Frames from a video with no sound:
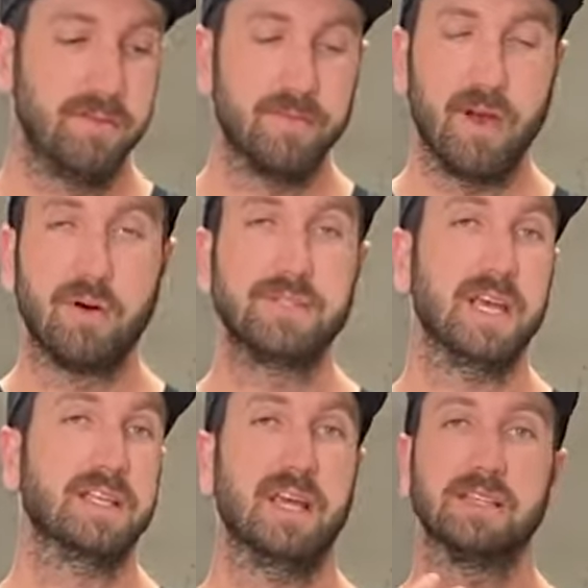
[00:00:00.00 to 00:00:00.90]

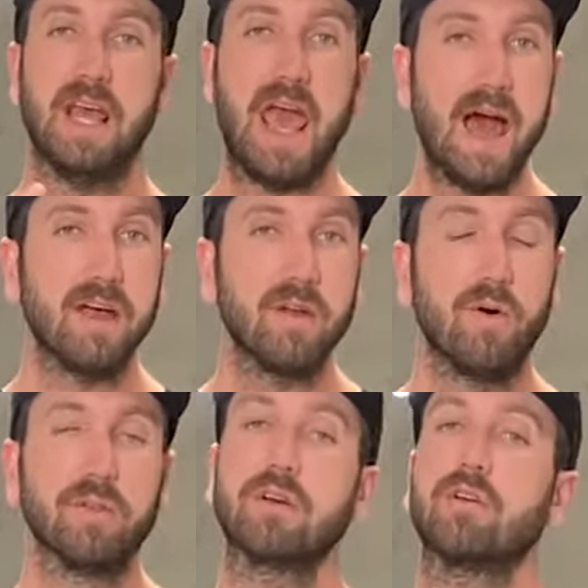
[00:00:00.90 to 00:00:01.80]
object is out
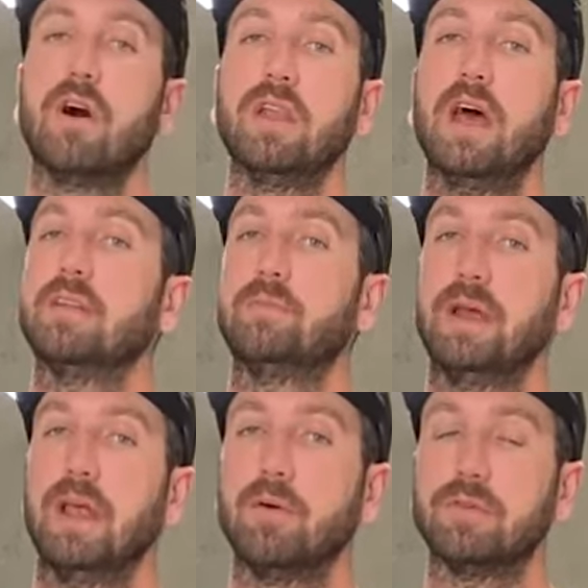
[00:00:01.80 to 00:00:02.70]
or the grind has
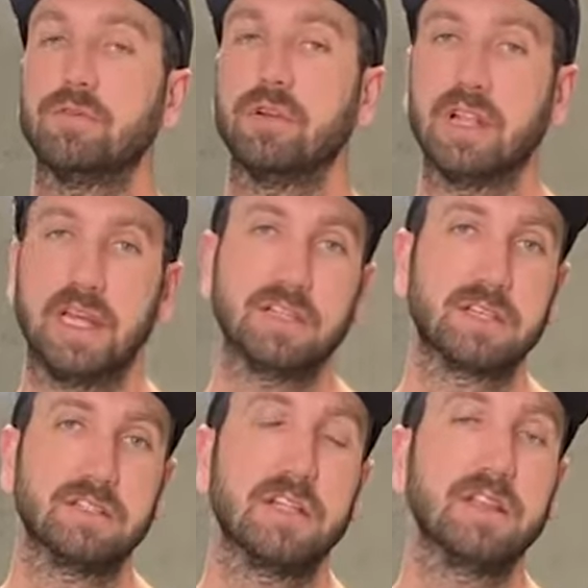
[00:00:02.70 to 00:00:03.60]
been able to release,
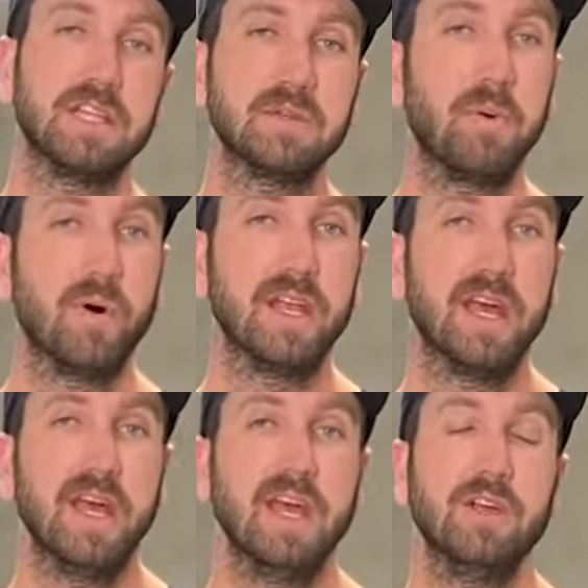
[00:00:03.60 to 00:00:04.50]
because at this point,
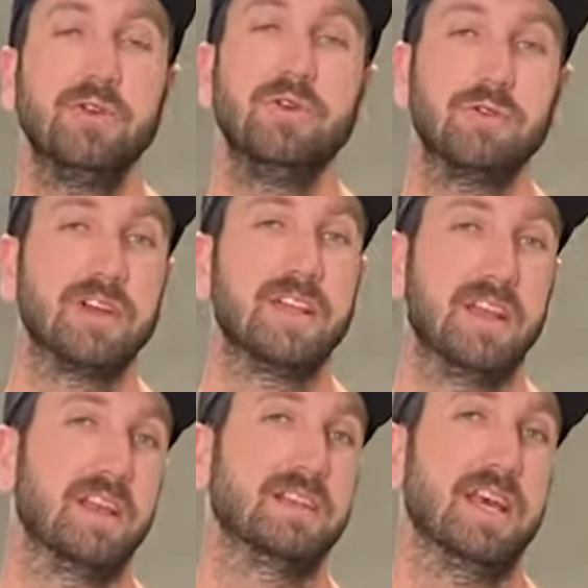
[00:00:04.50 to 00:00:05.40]
you really
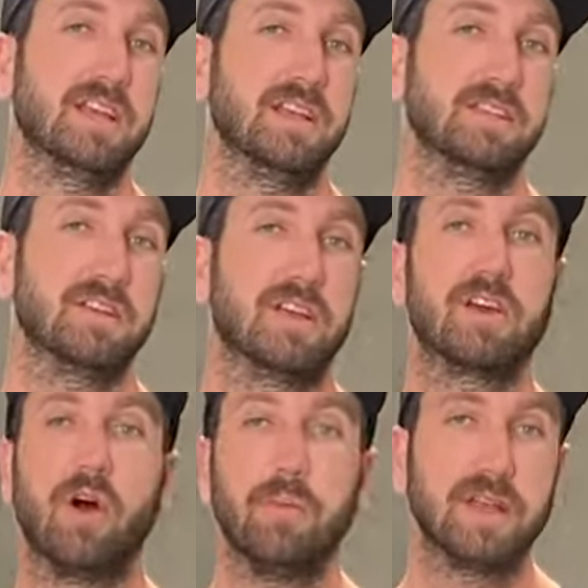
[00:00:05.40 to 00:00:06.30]
need a technician to
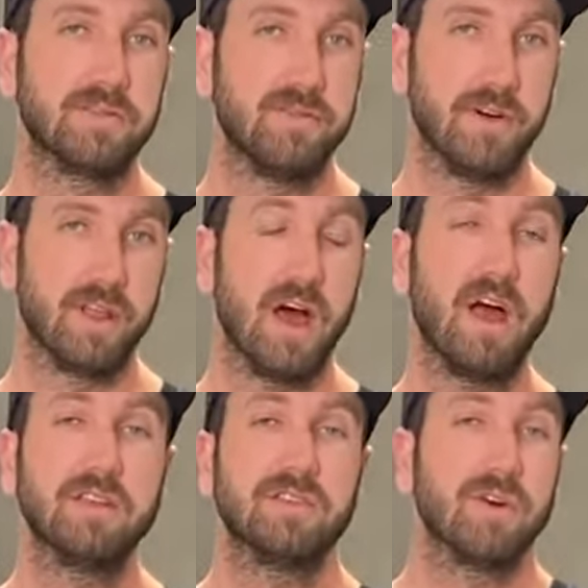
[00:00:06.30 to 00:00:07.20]
go much further.
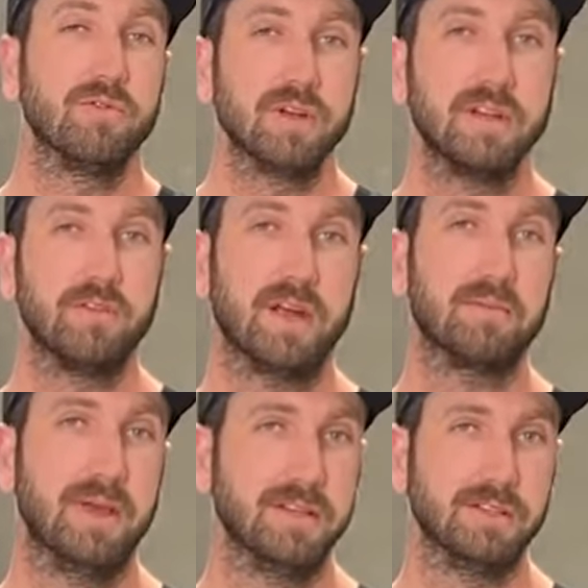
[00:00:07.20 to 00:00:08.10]
I don't really
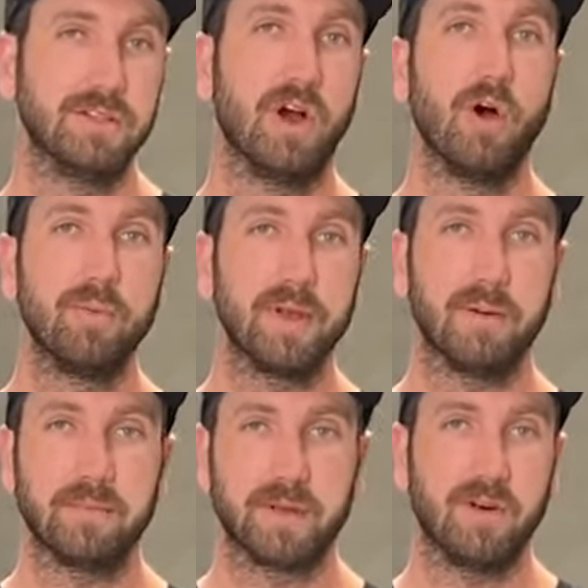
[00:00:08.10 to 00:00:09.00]
recommend you open
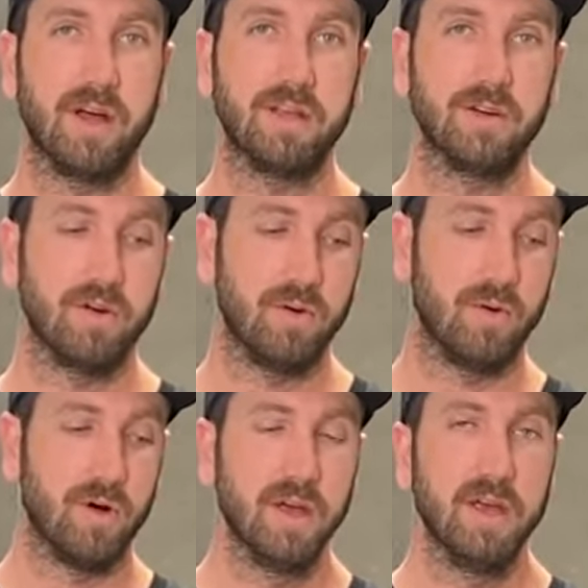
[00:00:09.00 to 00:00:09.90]
up the grinder
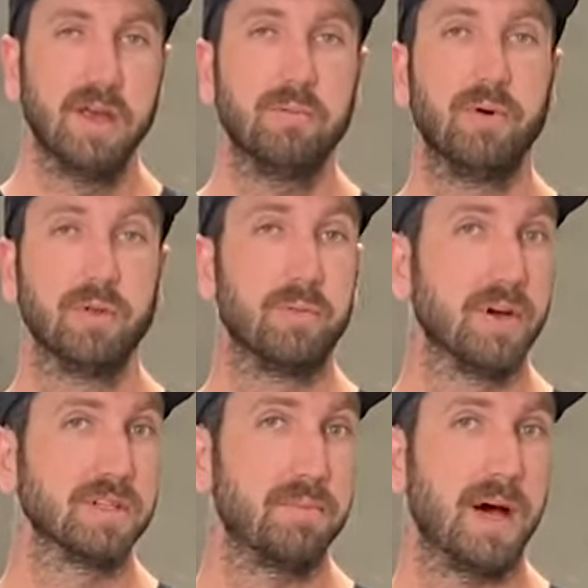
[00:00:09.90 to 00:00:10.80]
or pull the
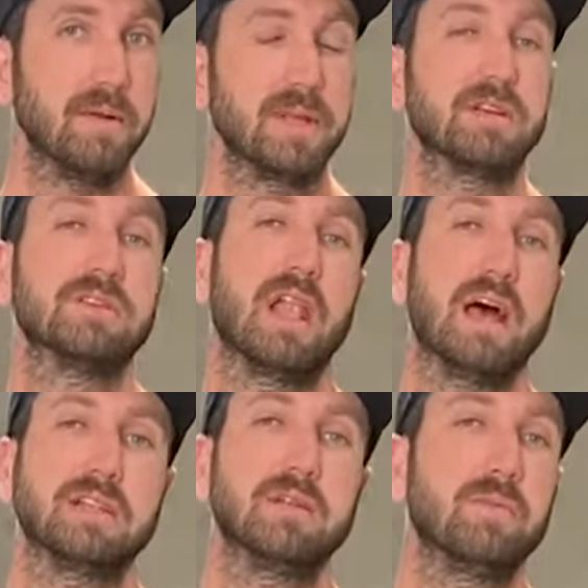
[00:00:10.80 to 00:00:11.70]
burrs apart because it'll
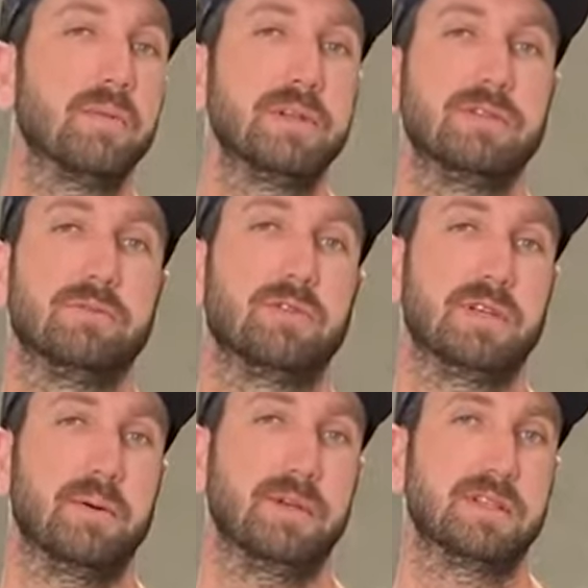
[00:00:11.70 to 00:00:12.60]
actually probably do more
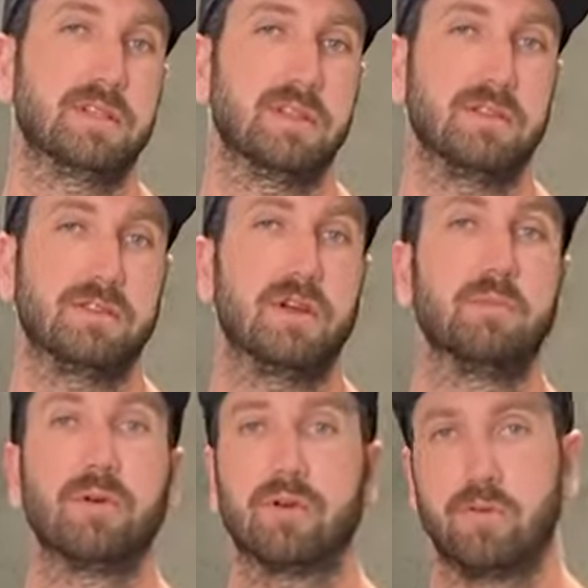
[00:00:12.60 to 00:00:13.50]
damage than trying to
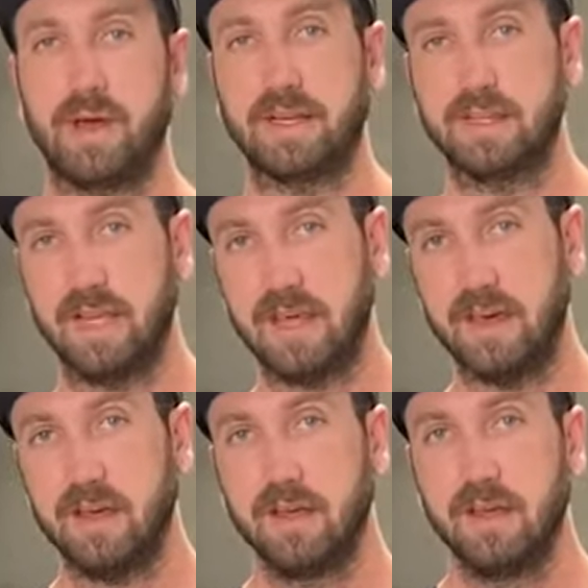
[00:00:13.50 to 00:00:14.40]
put it all back together.